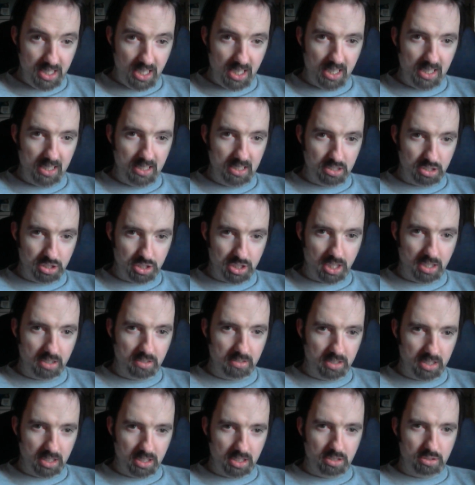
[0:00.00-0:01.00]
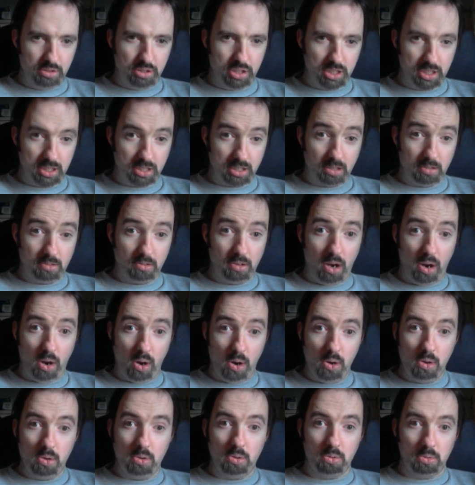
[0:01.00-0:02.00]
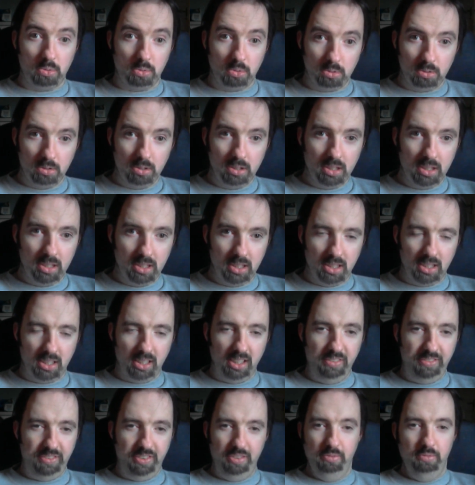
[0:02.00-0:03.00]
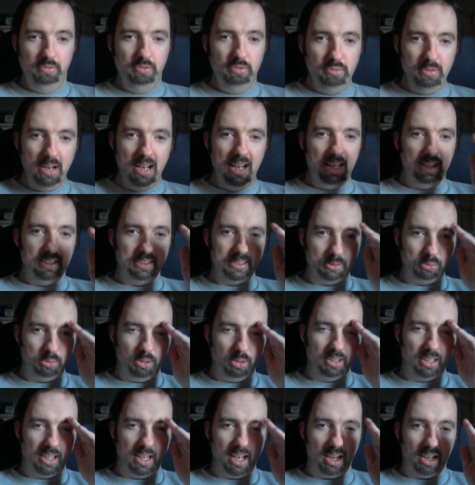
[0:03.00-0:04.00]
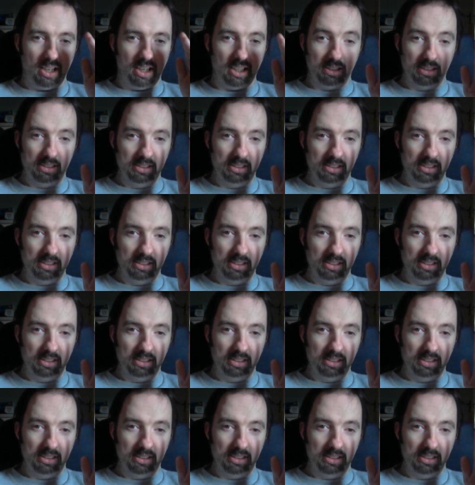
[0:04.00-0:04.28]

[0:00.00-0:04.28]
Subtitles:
in the show that you just go, oh, and if you realize what they are,